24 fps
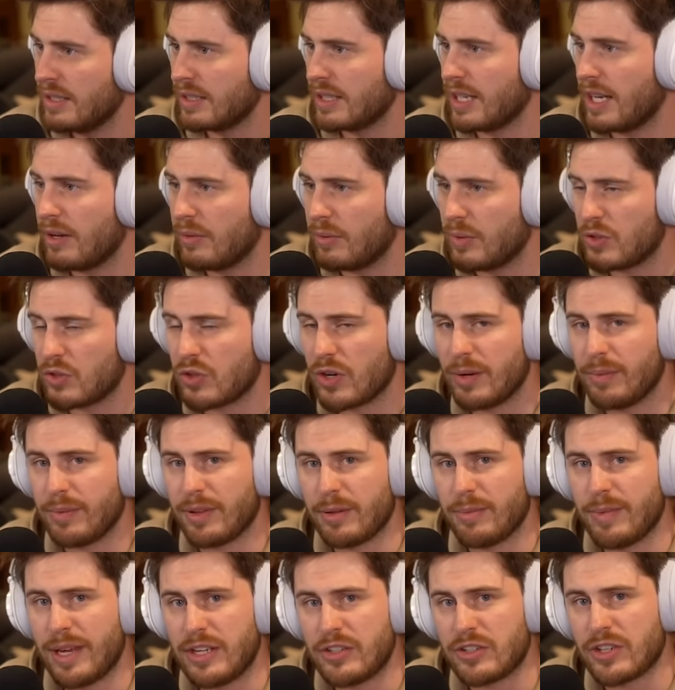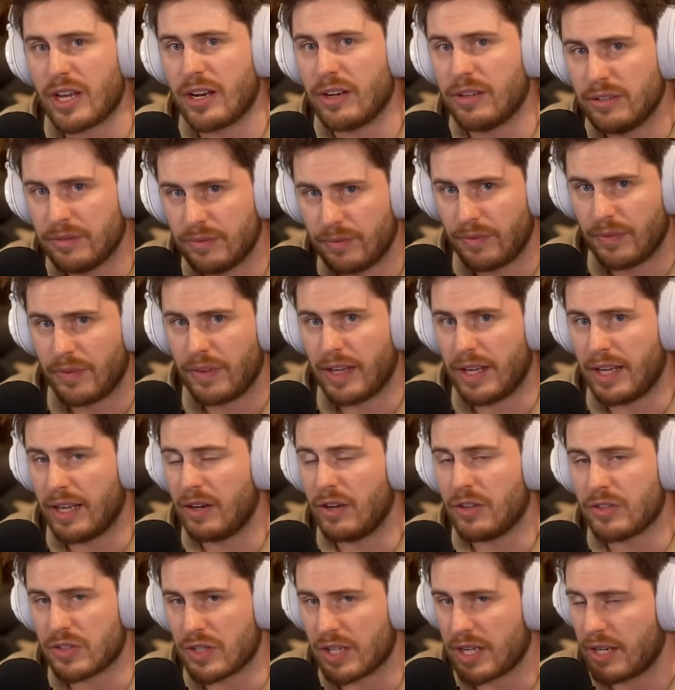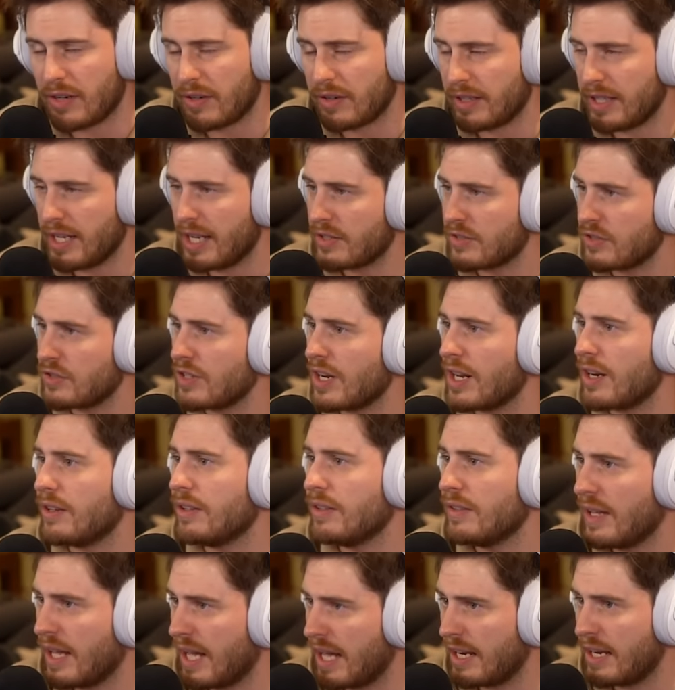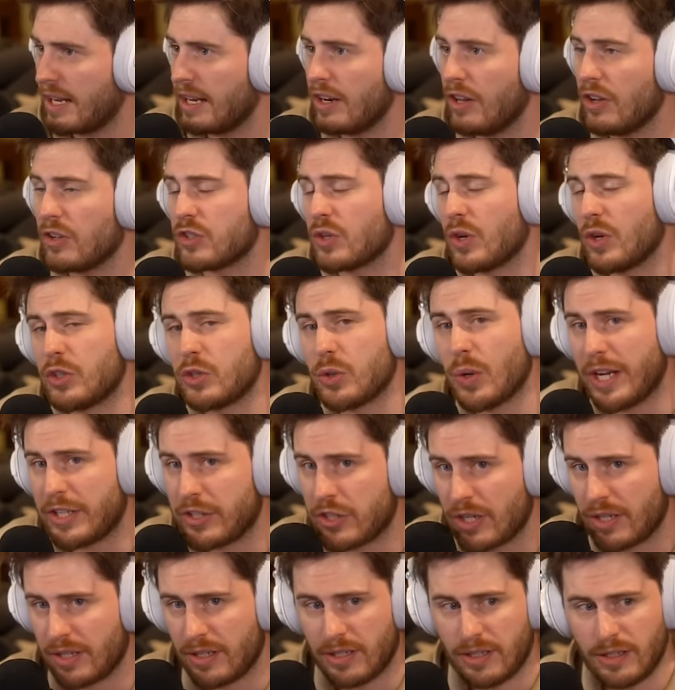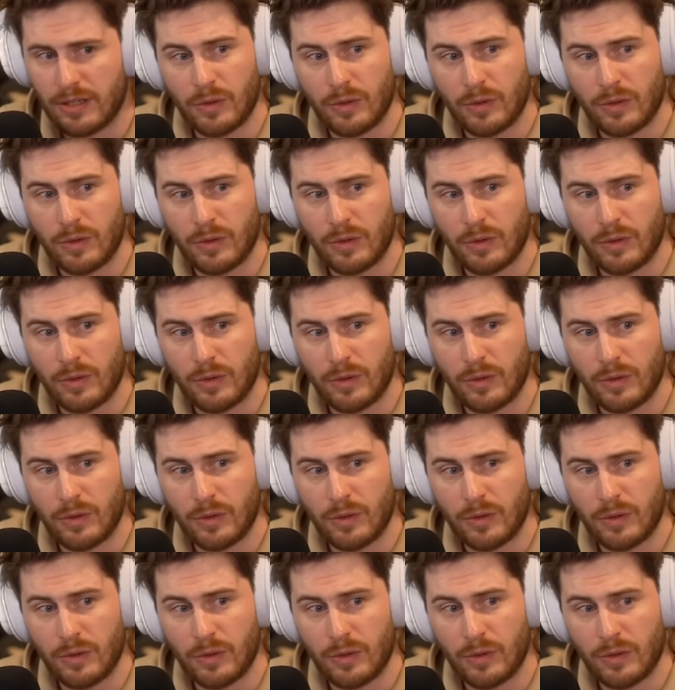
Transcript: Okay, we stream on the main channel and also here on the extra channel, and then also on Twitch.